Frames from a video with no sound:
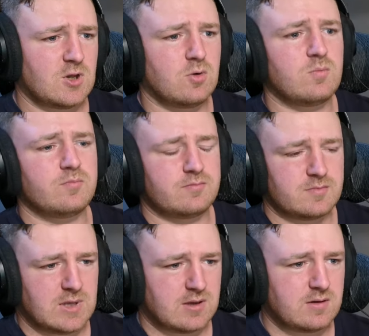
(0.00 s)
the
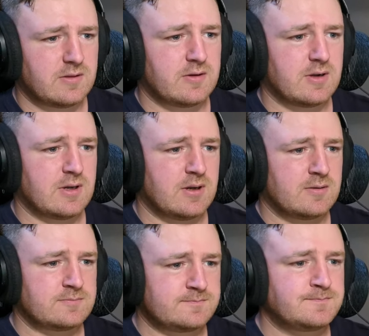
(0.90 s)
replacement
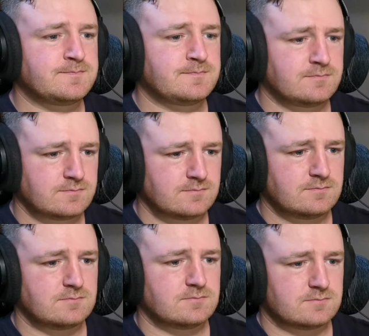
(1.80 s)
bench for La
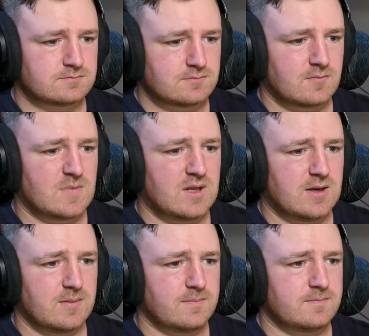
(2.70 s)
Rochelle, but yeah.